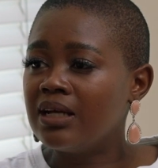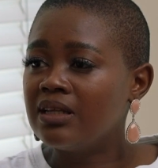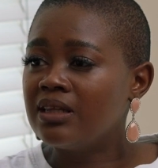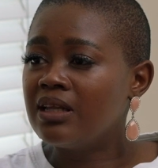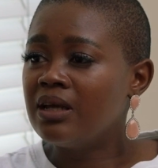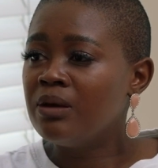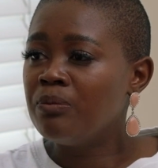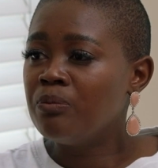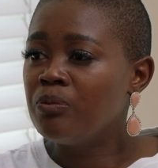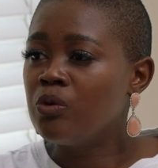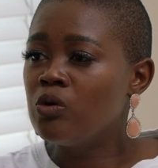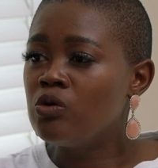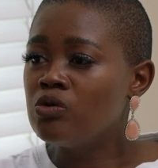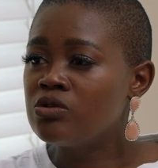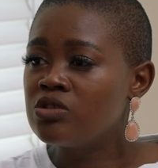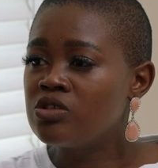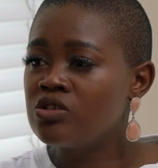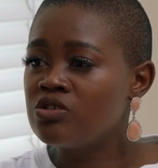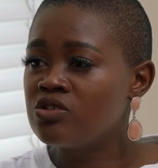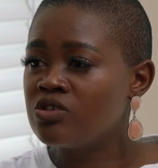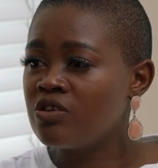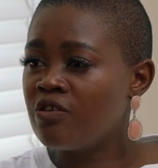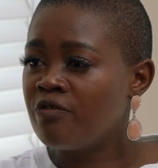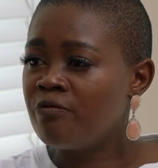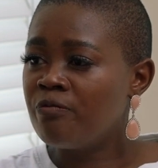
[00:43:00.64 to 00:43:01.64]
like, the
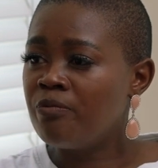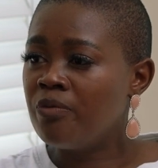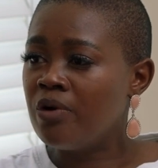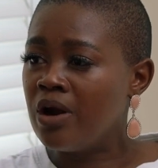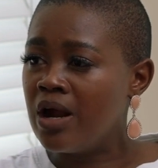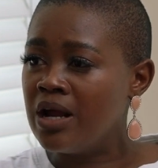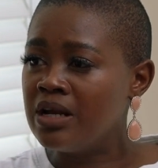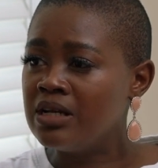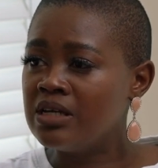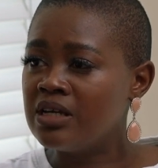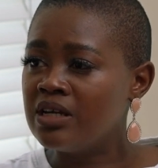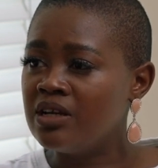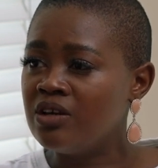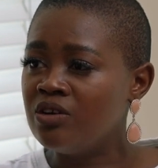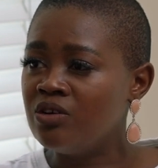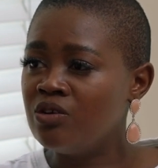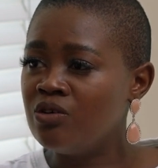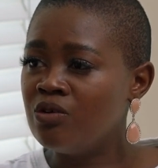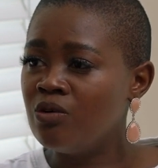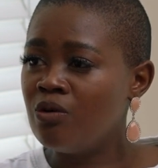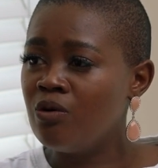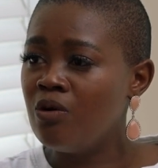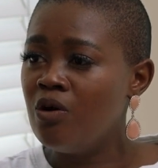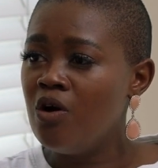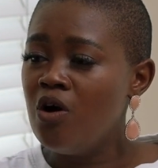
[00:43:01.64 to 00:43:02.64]
importance of branding?
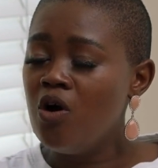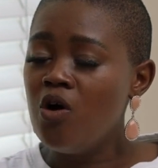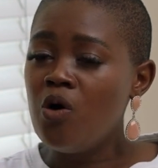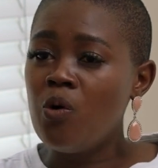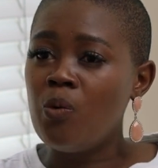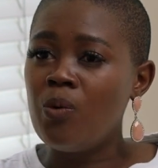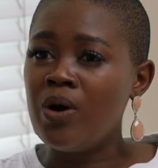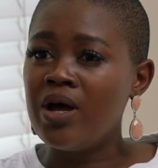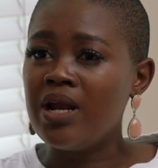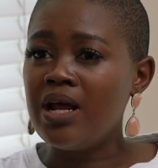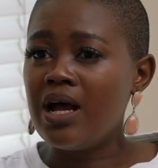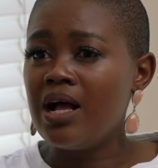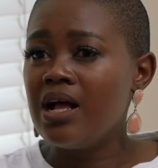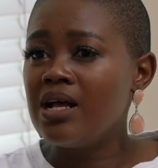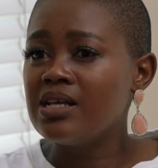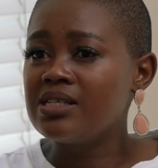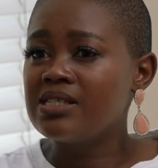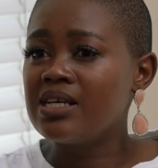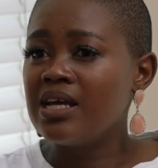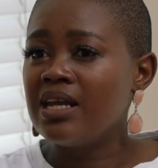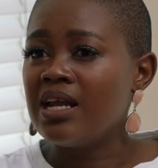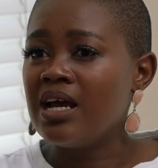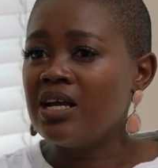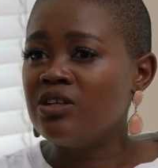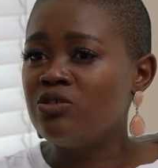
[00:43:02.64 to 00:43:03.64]
You know? What else
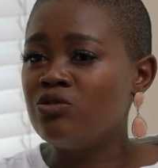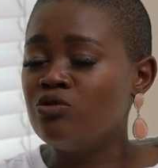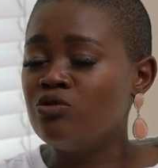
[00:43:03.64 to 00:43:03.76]
can I